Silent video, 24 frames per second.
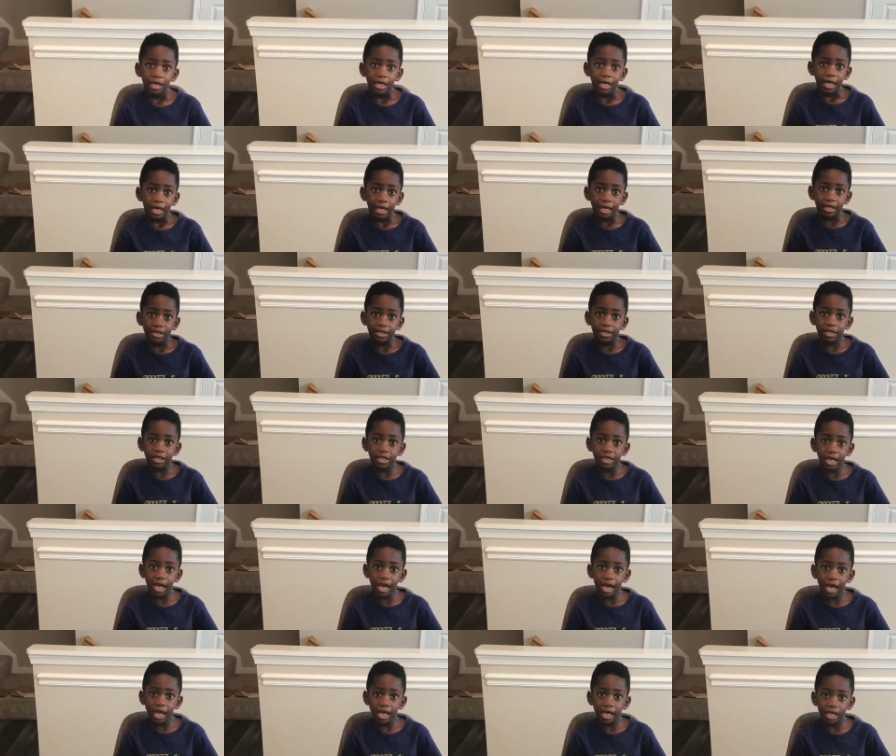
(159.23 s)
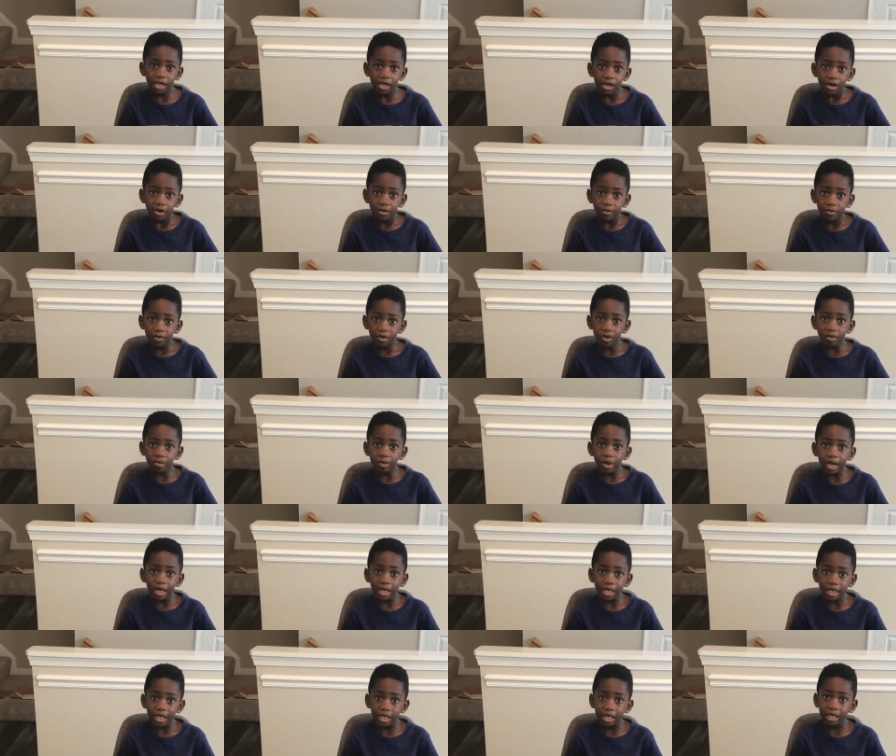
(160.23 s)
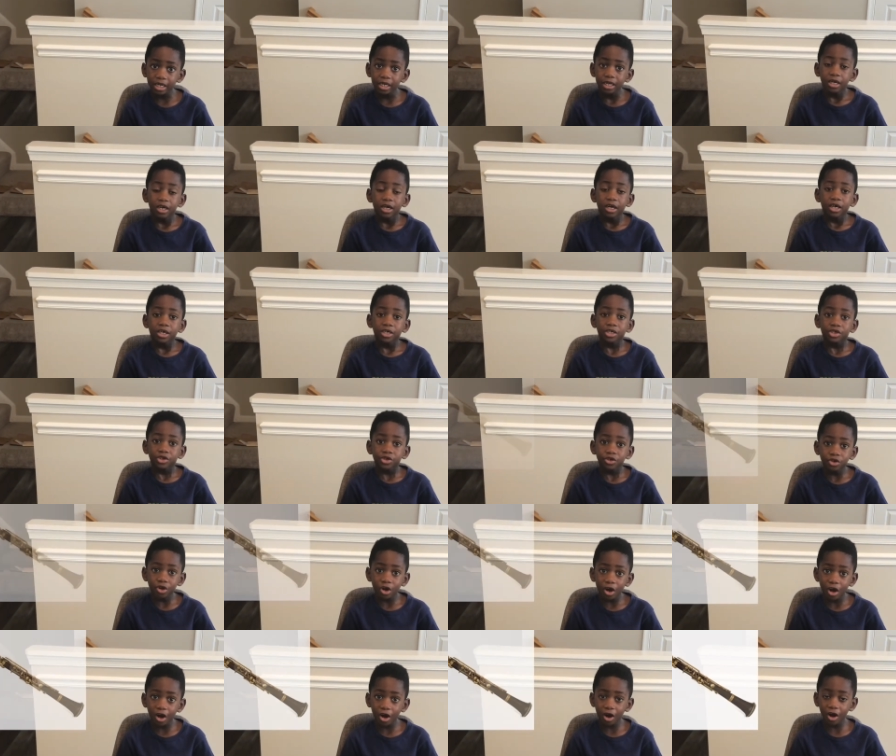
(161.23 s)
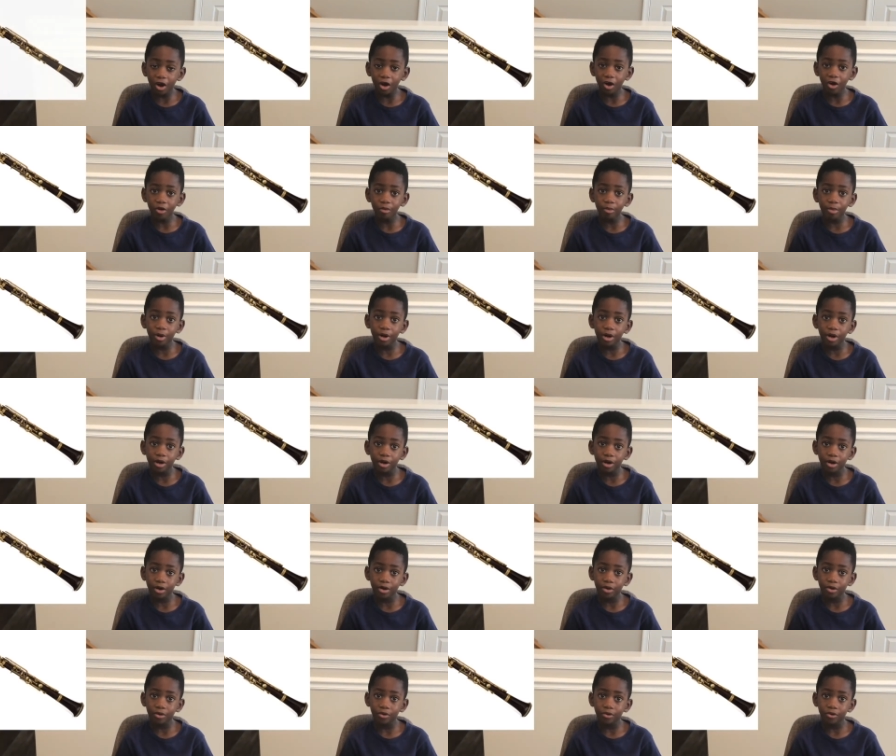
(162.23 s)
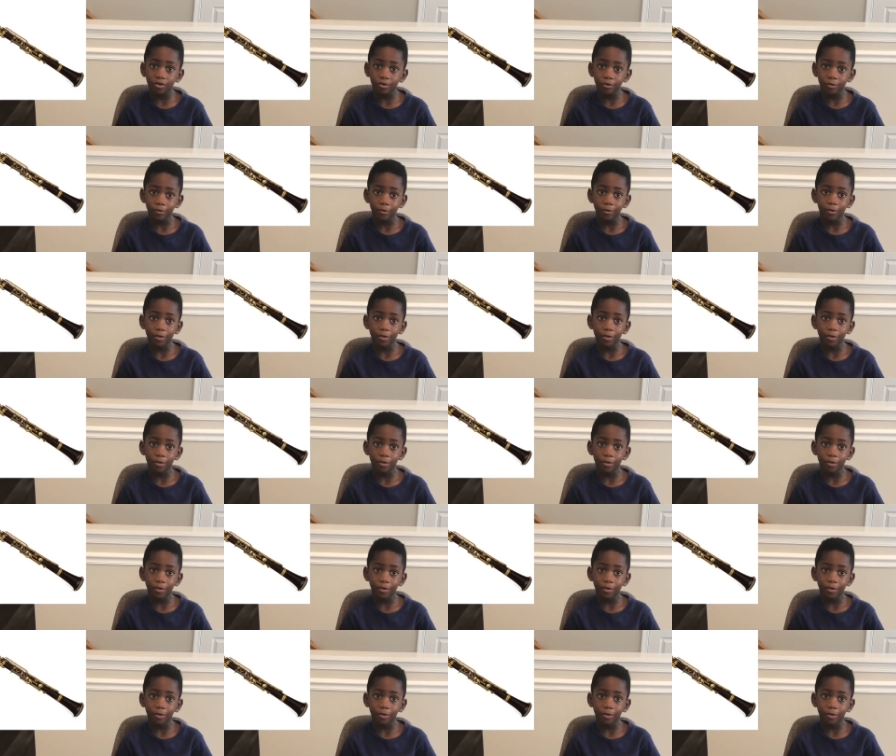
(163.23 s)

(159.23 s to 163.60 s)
And today we're making a straw oboe.